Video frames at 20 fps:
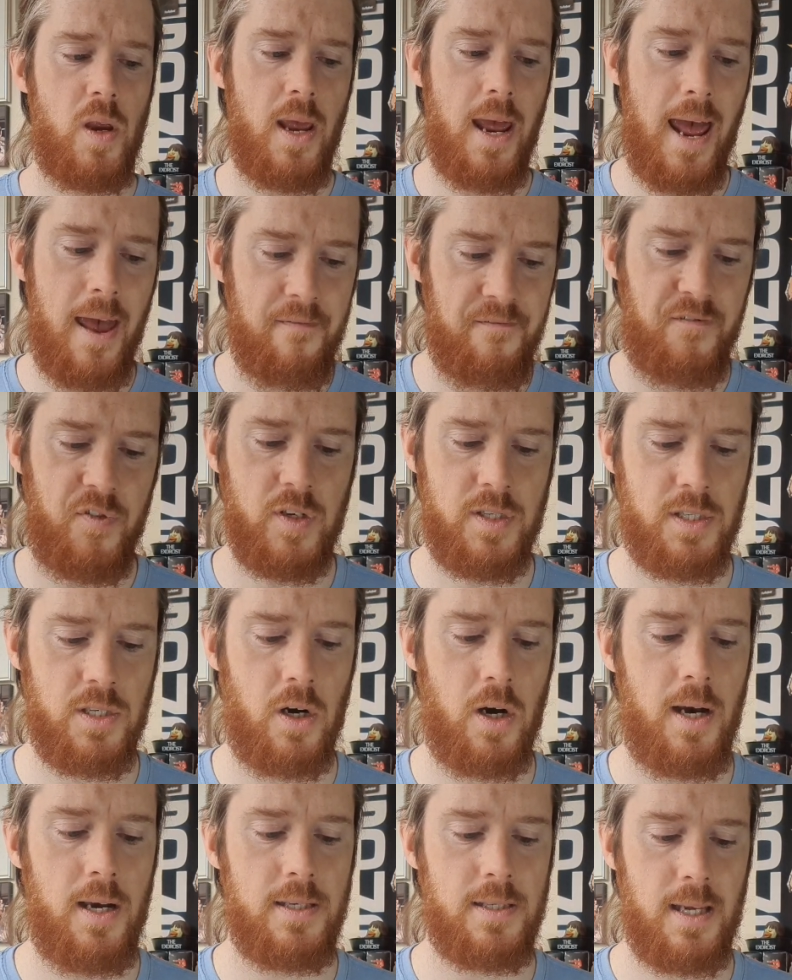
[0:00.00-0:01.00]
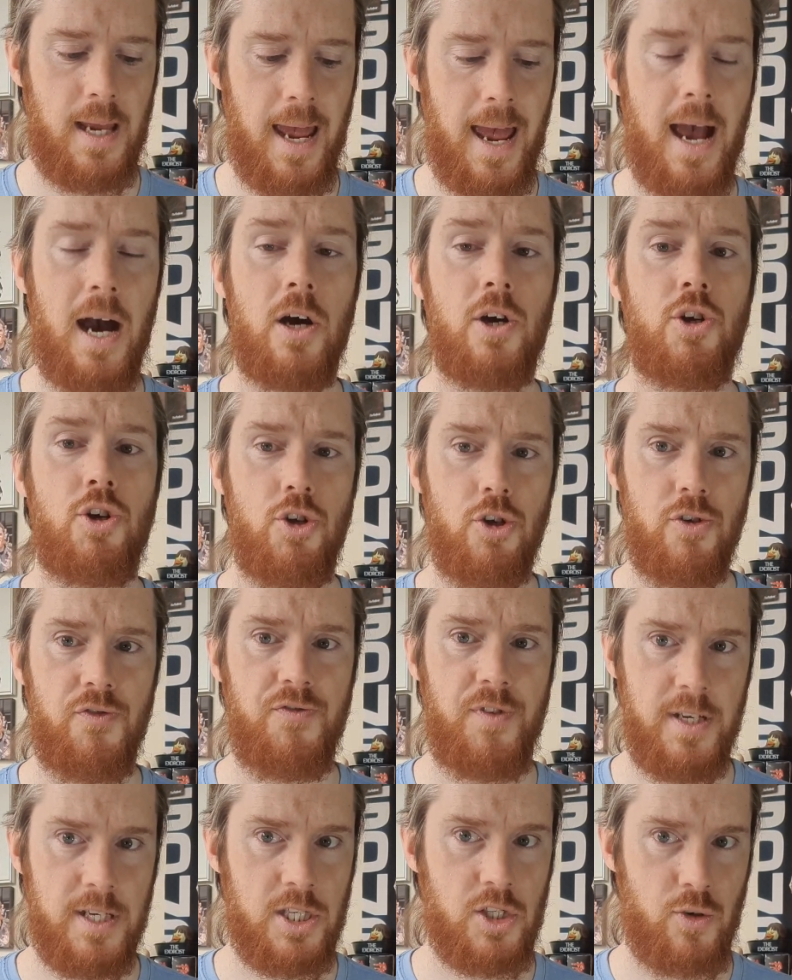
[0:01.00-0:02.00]
emphasize how good
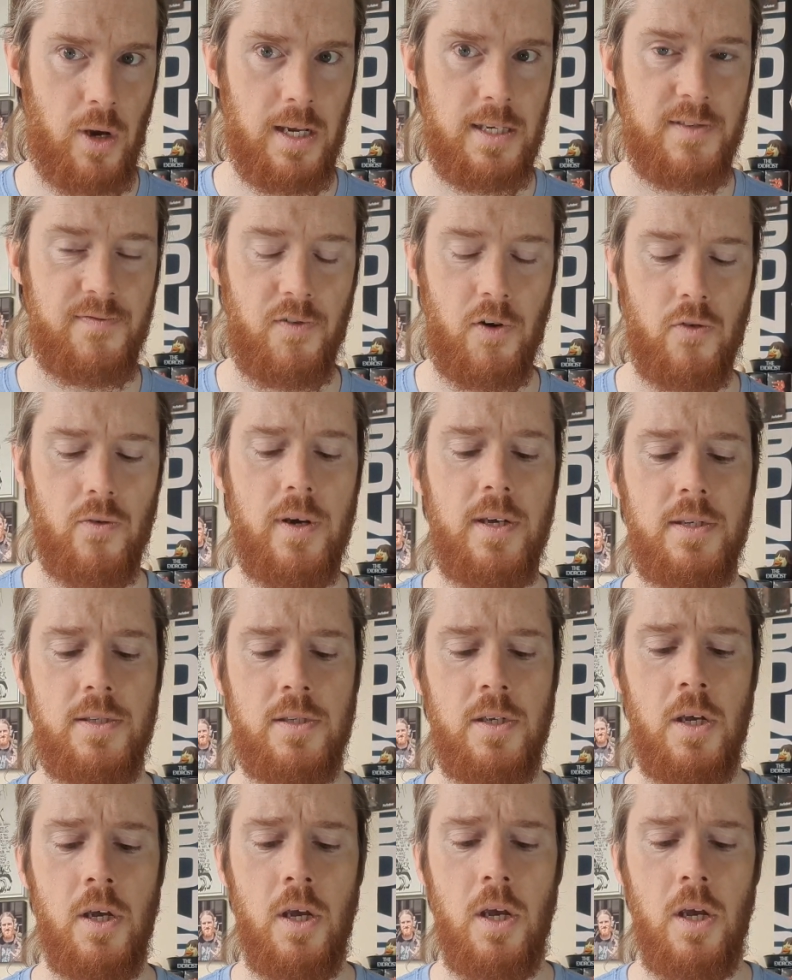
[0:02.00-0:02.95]
this transfer is.